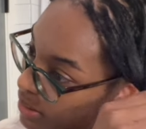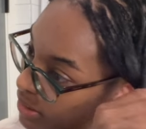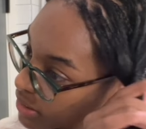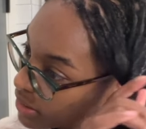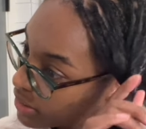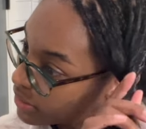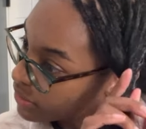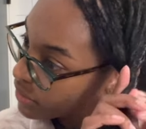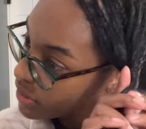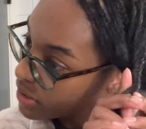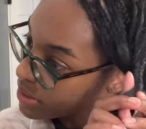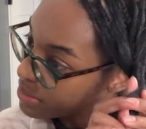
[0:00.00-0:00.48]
gonna
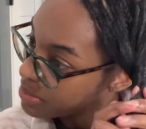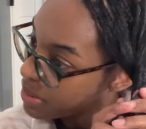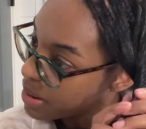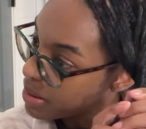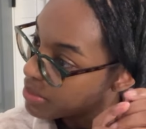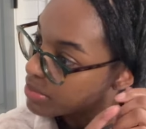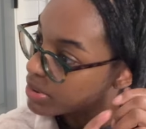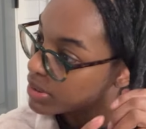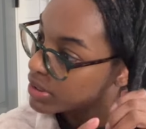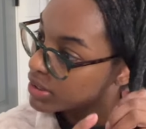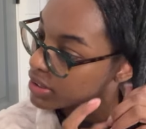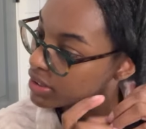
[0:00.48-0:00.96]
read my
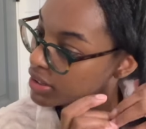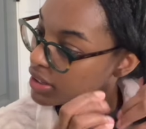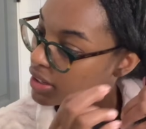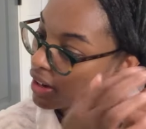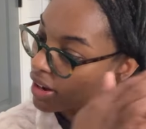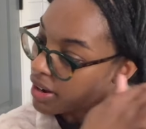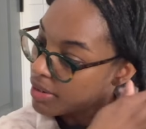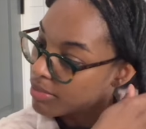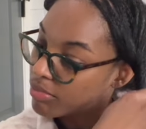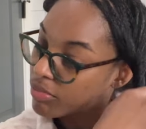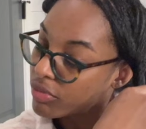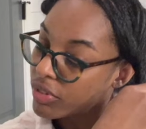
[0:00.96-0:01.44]
book.
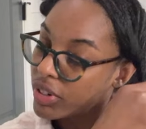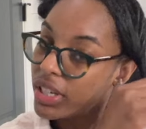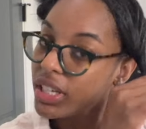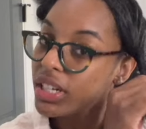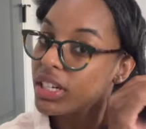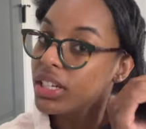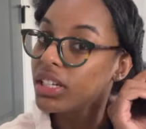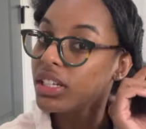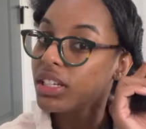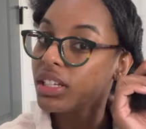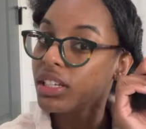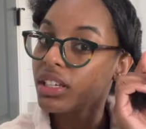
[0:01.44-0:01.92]
I'm
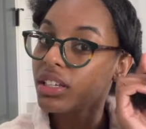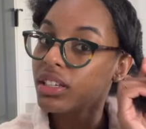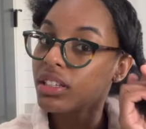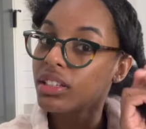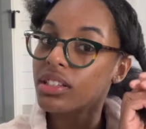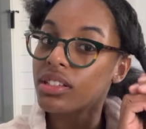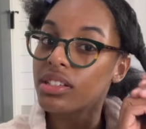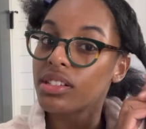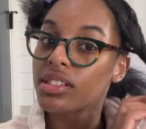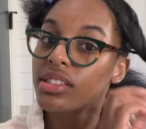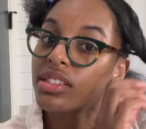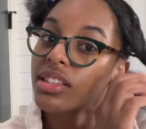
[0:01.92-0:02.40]

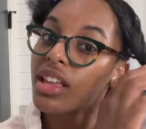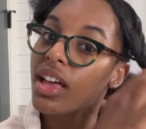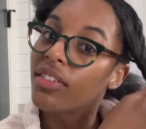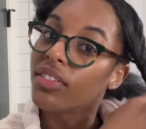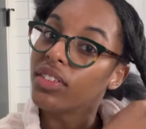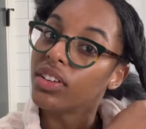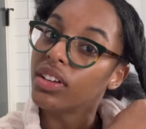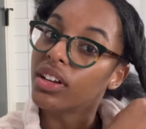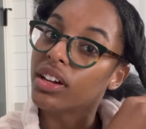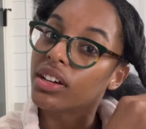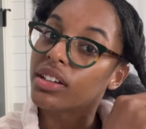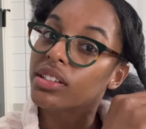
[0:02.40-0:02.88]
reading The
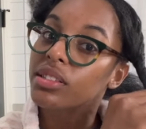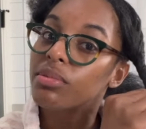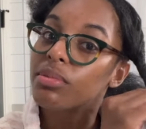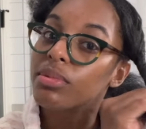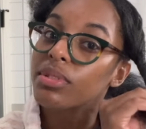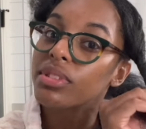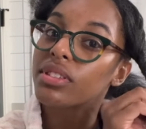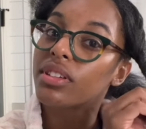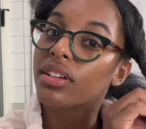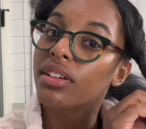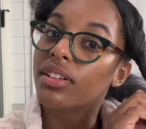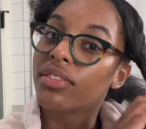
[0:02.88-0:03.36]
Seven
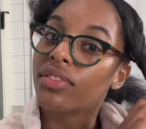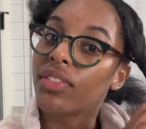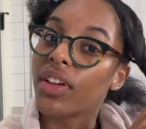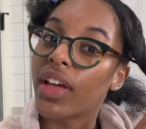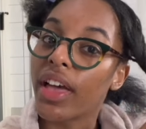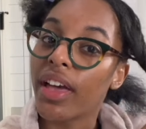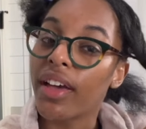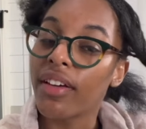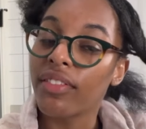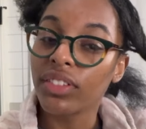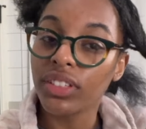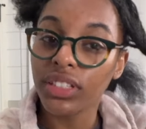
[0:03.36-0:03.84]
Husbands of
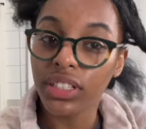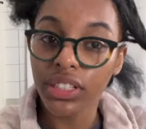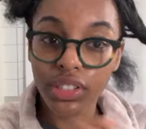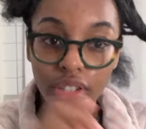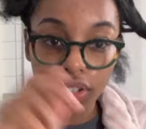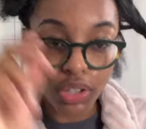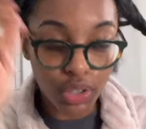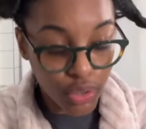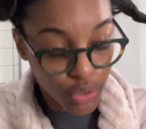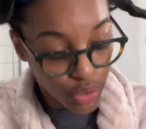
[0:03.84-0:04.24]
Evelyn